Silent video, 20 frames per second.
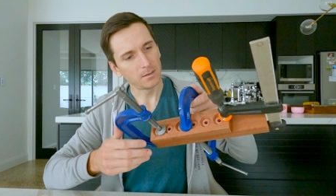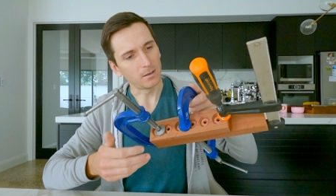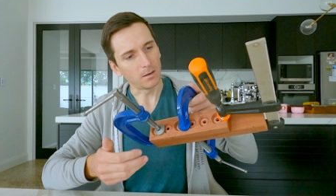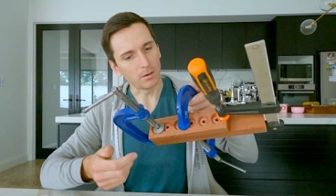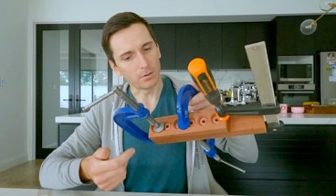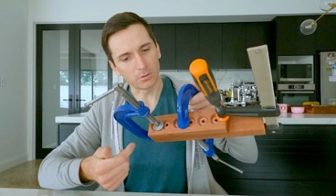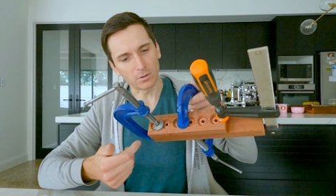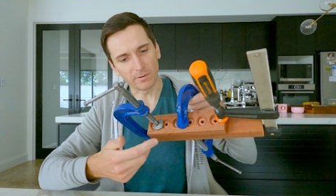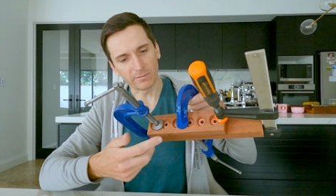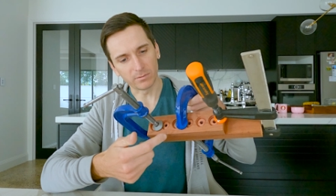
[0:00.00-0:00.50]

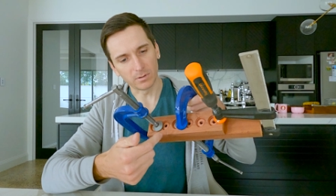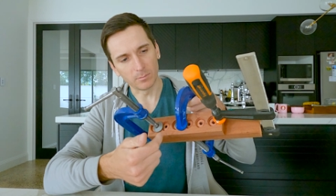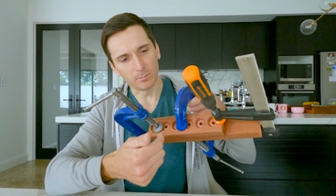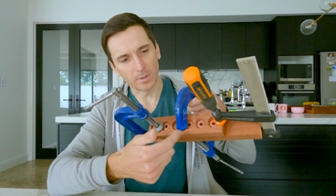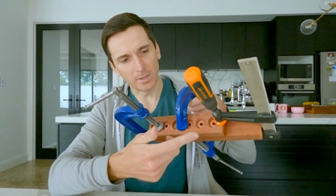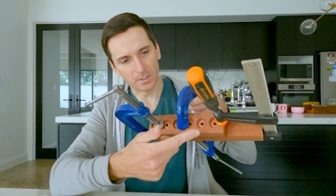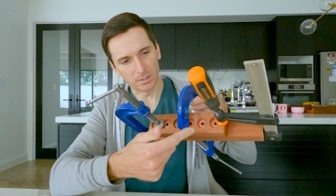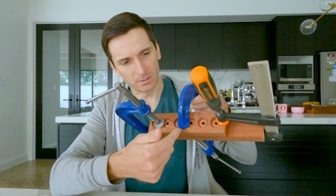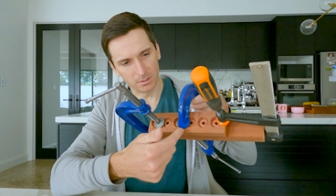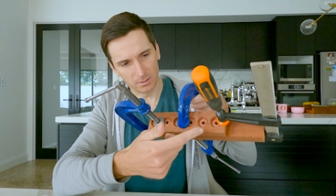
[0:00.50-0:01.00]
I roughly
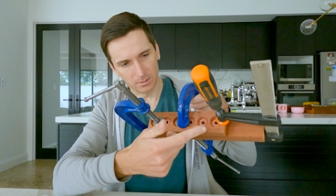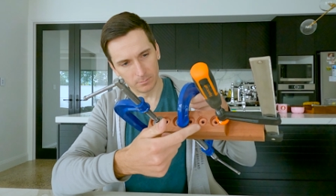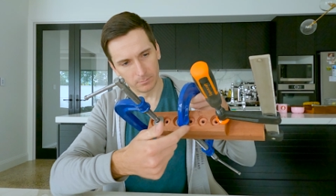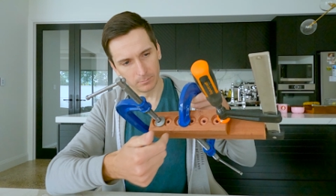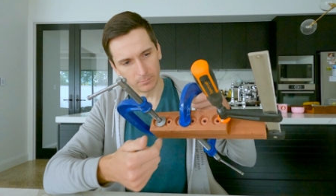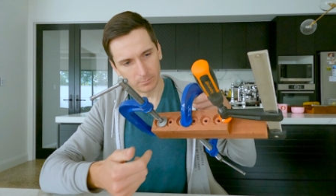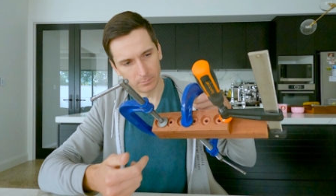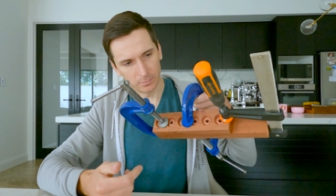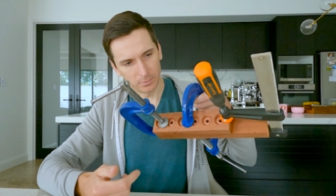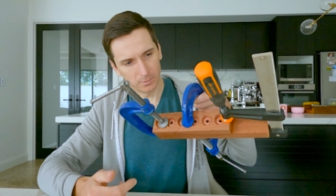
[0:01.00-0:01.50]
made
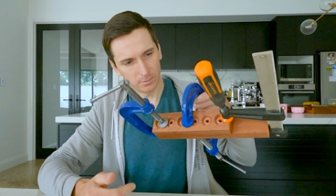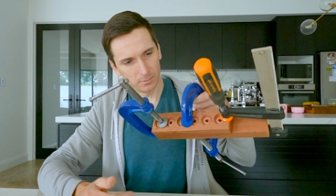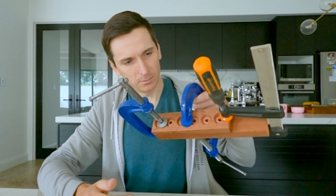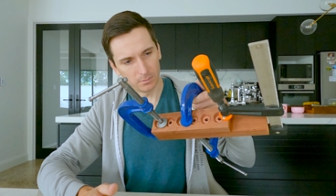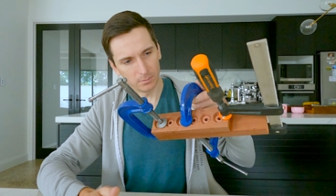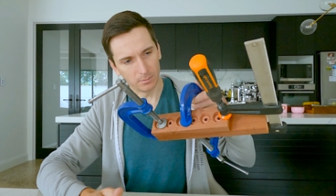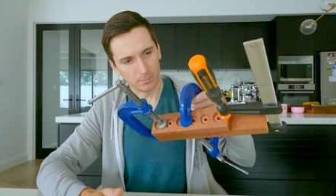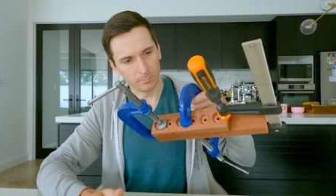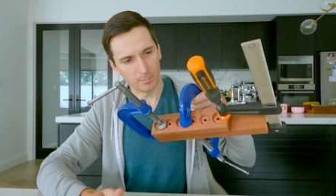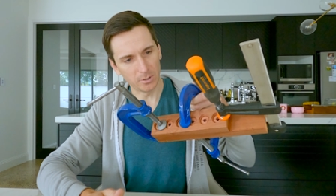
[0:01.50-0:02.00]
some
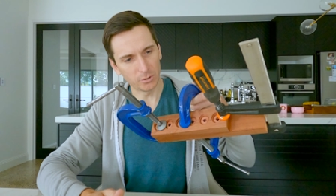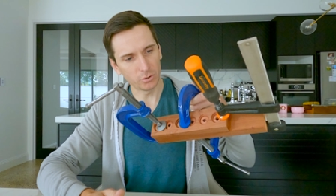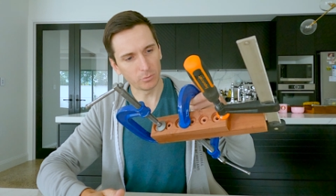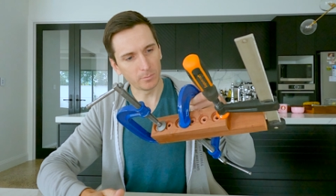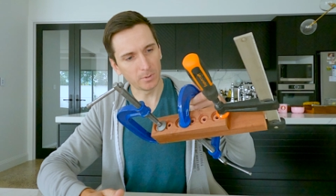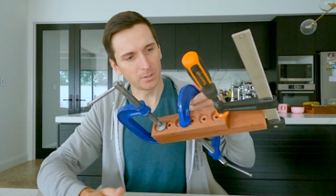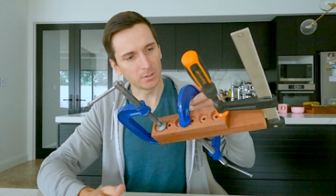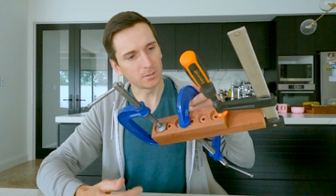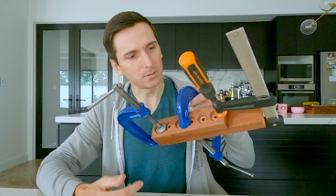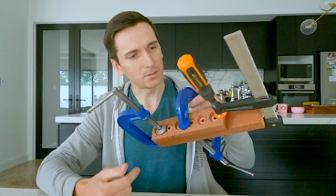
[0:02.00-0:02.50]

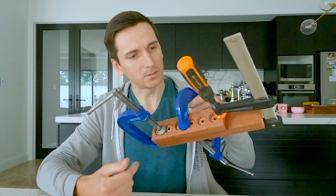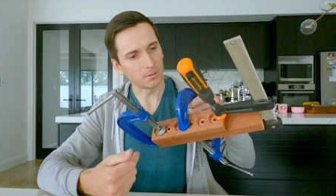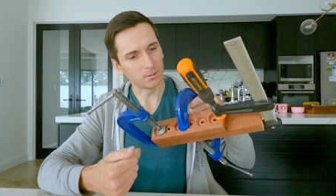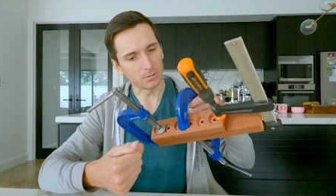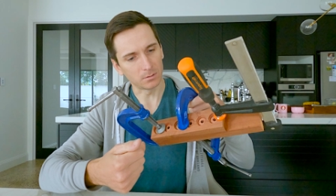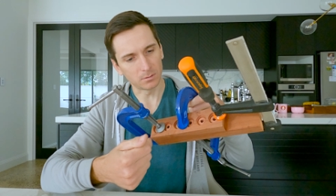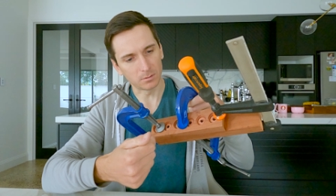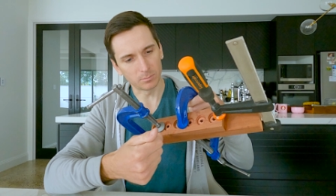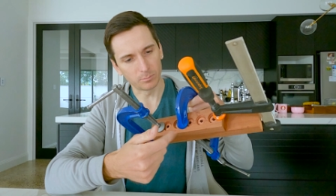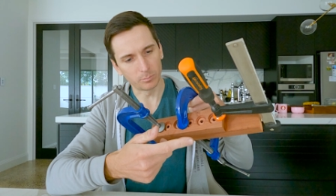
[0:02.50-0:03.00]
measurements
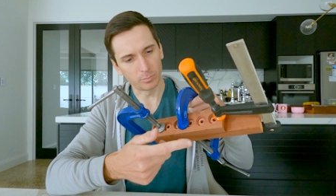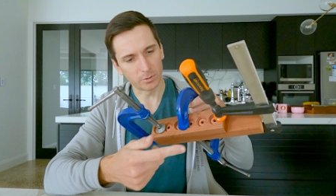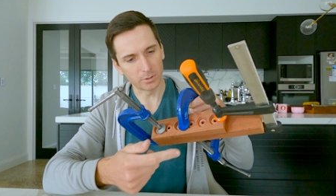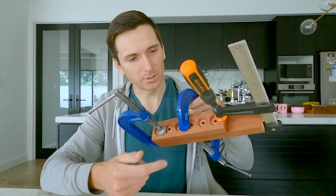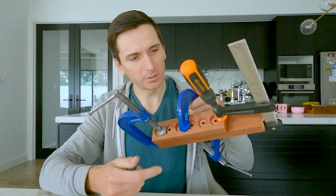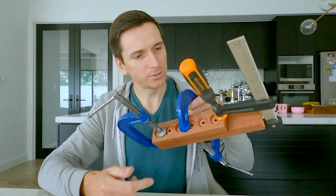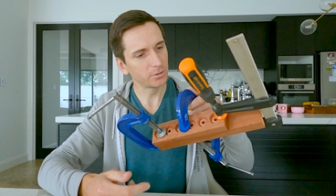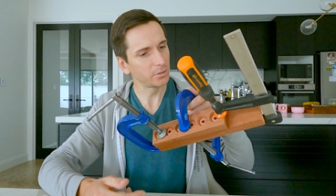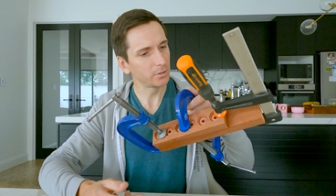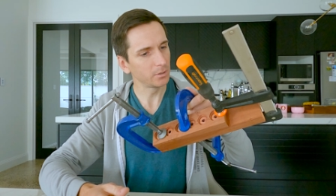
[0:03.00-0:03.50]
and
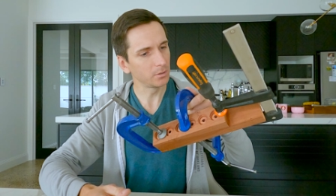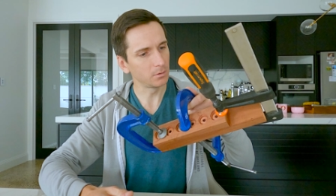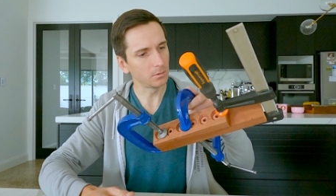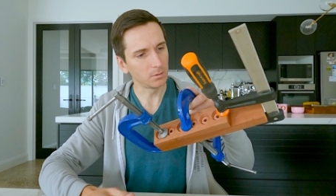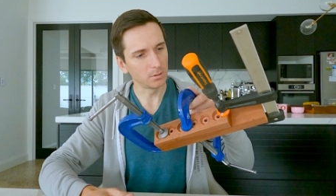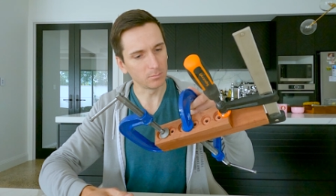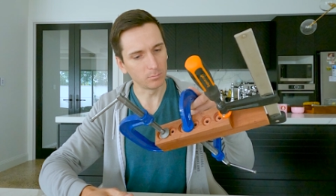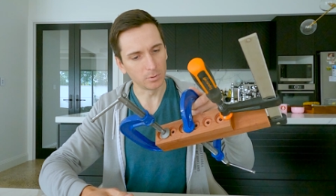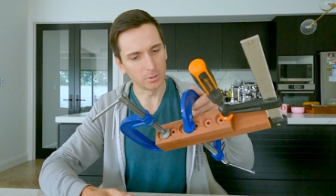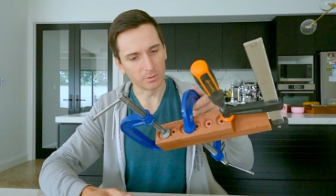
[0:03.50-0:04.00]
pre-drilled a
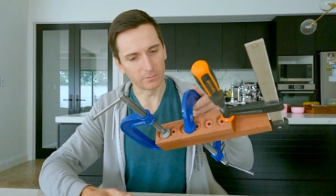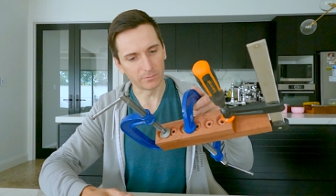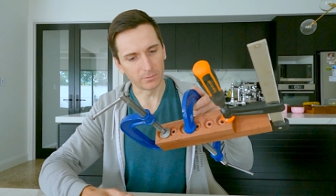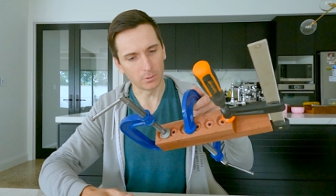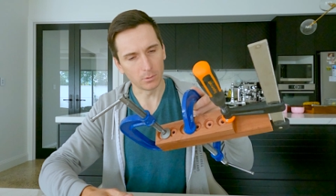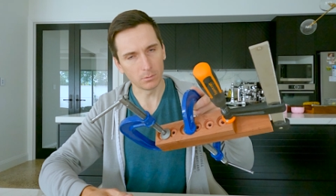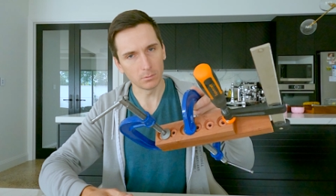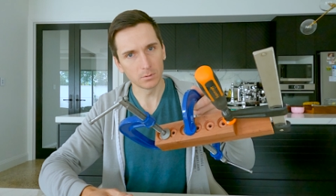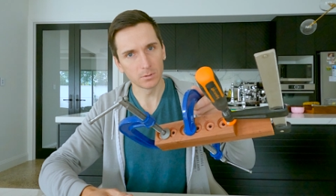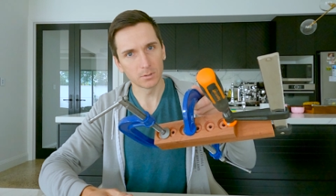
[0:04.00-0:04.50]
little bit of
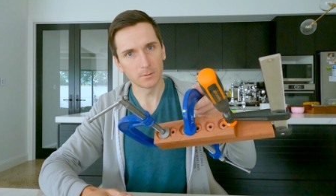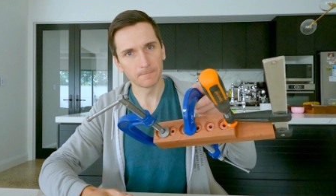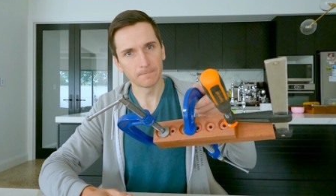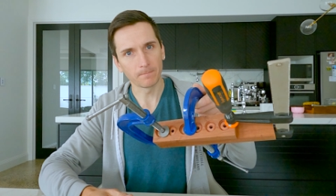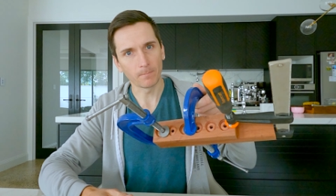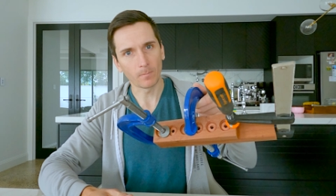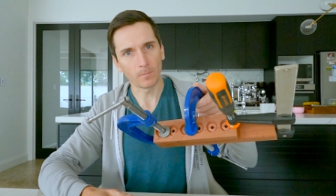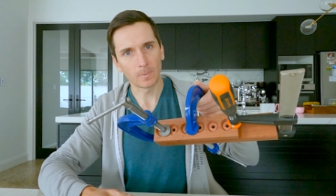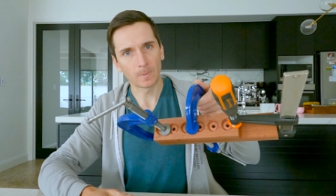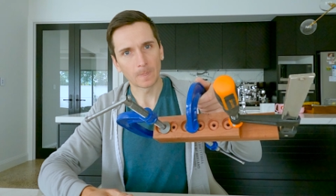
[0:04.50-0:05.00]
holes.